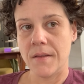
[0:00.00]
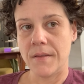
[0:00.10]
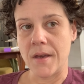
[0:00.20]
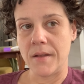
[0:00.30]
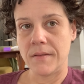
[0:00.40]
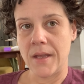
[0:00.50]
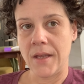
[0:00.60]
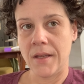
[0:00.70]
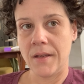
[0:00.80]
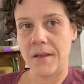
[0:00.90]
that
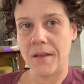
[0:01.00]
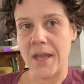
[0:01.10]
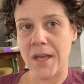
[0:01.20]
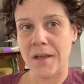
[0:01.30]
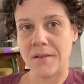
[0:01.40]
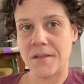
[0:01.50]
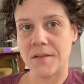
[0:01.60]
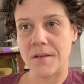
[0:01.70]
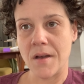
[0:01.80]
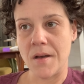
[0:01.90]
they can't
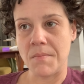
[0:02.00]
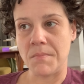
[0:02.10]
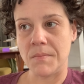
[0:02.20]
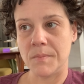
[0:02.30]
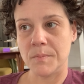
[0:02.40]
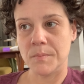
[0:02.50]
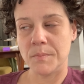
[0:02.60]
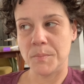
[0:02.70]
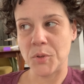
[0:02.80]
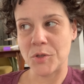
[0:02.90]

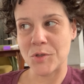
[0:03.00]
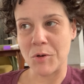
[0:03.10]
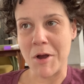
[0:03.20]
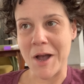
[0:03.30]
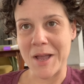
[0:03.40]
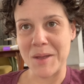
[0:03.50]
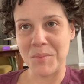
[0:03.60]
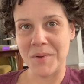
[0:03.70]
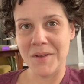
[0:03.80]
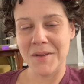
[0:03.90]

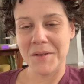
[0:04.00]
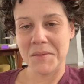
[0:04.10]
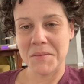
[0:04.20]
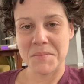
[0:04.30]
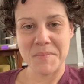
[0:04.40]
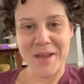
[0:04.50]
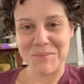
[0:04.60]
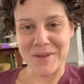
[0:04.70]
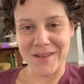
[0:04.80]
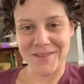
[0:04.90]
prescribe pain
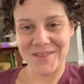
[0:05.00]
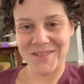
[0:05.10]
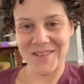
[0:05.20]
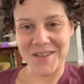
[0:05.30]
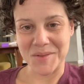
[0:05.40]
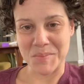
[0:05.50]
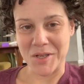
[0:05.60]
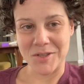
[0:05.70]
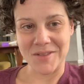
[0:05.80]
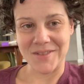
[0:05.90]
meds as
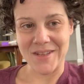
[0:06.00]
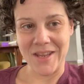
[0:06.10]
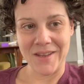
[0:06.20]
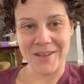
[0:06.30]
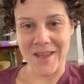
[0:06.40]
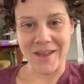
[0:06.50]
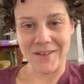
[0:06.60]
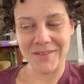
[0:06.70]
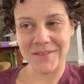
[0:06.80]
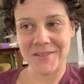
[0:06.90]
much as they
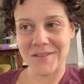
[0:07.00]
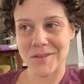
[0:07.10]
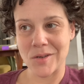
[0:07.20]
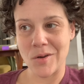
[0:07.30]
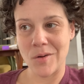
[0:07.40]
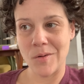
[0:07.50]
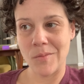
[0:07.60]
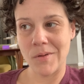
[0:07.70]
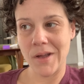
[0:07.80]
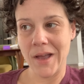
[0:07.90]
can.
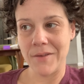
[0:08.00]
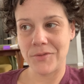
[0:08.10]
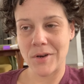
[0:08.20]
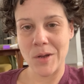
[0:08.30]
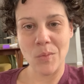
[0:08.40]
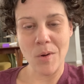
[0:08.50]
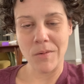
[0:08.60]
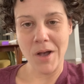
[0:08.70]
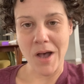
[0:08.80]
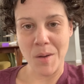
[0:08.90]
So after I
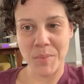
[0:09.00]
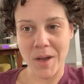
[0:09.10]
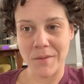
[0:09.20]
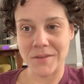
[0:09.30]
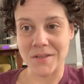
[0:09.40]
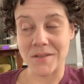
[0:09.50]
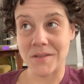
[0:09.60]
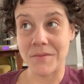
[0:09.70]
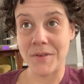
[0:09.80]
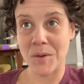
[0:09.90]
woke up, I was in
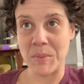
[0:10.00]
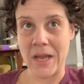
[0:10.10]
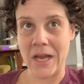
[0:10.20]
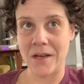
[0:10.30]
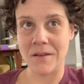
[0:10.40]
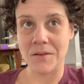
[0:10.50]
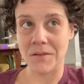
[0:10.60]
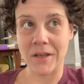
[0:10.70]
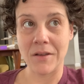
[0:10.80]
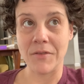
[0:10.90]
severe pain, and they're
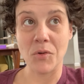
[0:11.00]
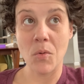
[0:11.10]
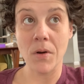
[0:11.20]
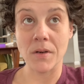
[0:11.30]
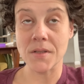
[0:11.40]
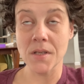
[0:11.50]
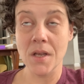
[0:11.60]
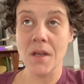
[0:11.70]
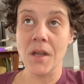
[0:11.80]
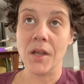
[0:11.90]
like, of course,
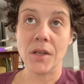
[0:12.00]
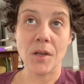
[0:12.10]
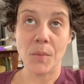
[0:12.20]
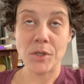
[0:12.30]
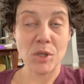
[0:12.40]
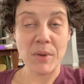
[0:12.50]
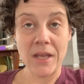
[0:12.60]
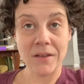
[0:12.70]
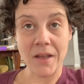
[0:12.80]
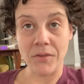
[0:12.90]
what's your
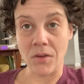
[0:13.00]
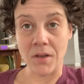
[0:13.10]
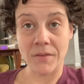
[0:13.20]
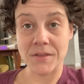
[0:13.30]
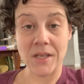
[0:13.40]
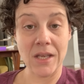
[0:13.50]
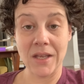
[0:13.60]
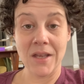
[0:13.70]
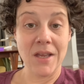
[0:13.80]
pain level? And I was like,